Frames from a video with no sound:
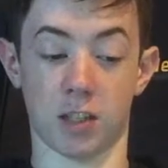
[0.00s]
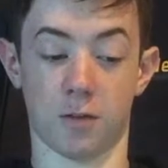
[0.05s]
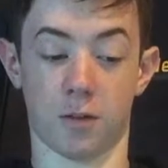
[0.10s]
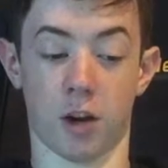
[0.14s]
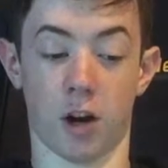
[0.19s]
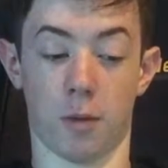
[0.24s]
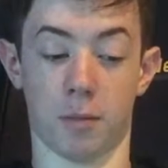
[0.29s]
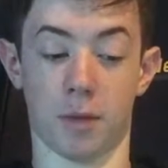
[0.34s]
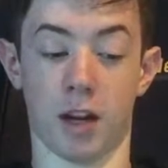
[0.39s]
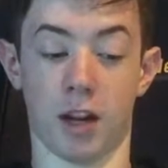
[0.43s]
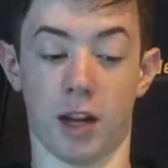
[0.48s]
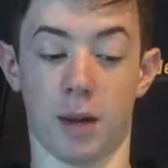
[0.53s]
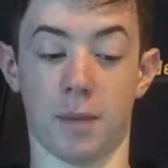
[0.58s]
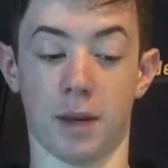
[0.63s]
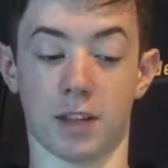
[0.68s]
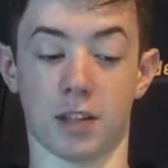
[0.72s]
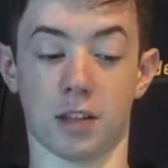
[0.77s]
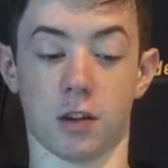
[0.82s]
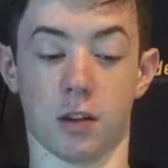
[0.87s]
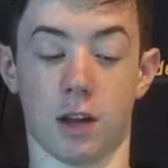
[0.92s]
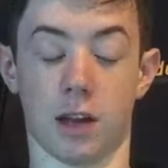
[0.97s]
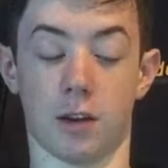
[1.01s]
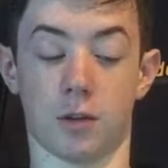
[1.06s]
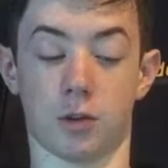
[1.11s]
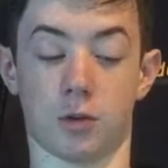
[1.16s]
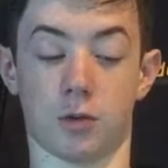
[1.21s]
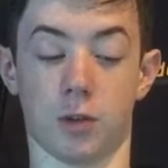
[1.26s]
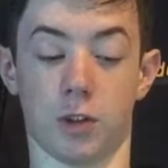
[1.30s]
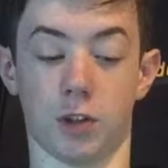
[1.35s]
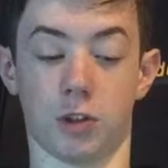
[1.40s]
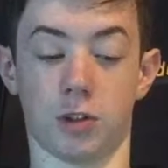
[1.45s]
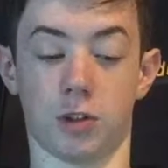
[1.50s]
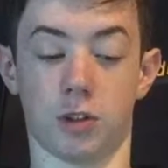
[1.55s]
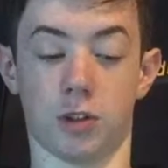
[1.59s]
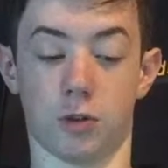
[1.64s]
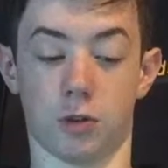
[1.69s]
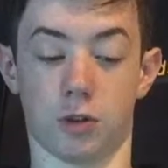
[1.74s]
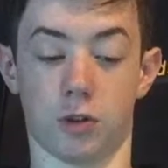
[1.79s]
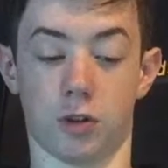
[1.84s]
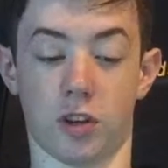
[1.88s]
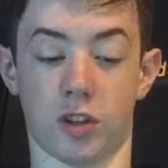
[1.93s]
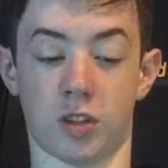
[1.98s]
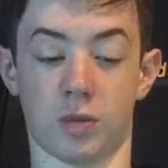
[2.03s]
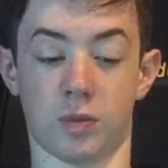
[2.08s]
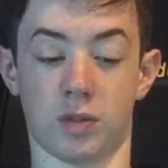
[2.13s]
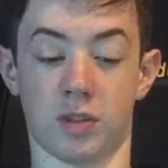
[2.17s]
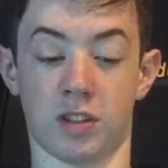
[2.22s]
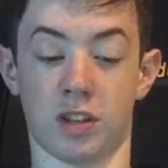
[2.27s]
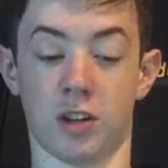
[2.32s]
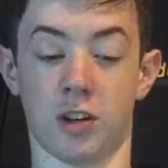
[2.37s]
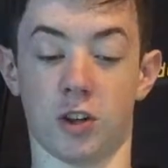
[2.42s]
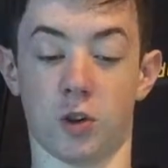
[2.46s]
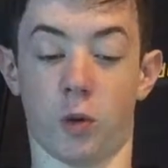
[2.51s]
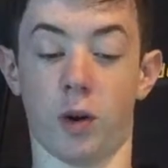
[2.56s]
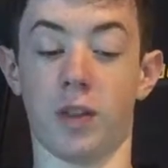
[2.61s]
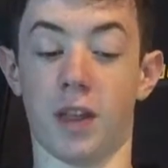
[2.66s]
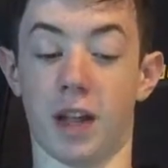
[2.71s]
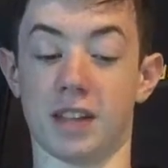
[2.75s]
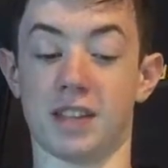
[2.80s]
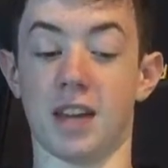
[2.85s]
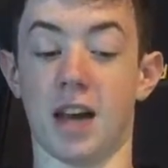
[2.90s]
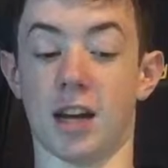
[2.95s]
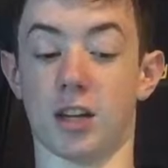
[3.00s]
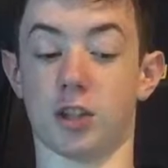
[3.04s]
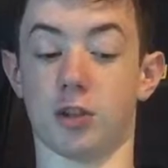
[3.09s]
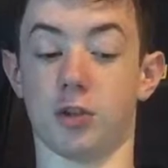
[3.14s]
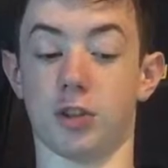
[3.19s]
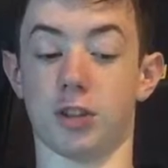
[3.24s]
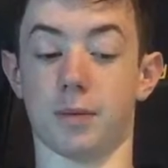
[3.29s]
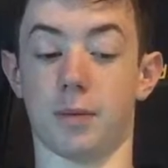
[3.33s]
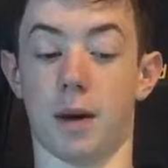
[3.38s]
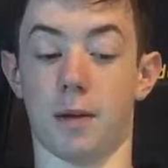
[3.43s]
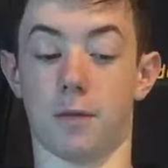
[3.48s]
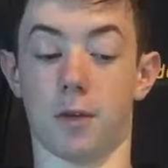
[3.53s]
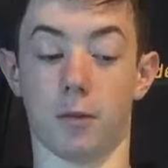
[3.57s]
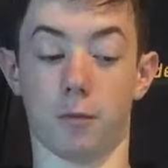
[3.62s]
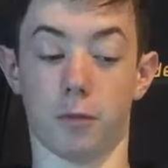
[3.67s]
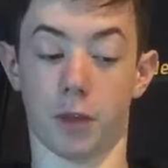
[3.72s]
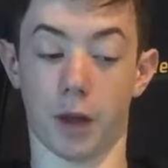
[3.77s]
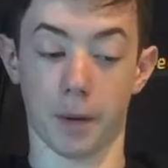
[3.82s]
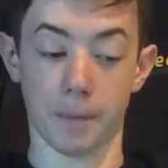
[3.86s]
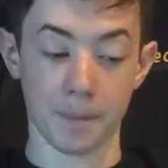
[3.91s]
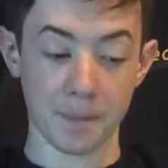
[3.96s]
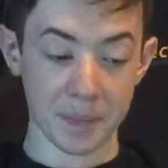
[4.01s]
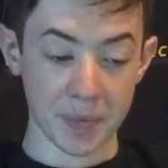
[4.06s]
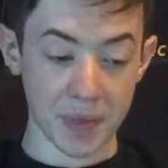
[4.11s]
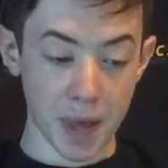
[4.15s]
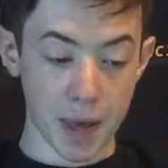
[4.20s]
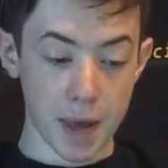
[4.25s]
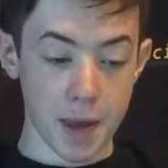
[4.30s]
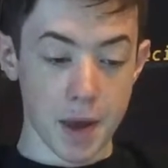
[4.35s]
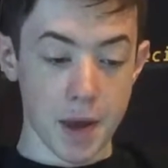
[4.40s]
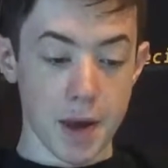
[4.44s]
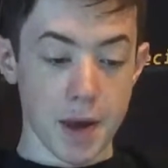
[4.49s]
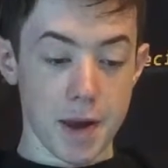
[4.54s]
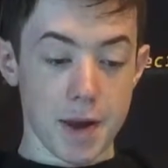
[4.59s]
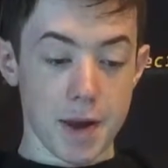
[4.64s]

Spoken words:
sense of commonality based on language, religion, social customs, and territory, that's nationalism. Have fun with that.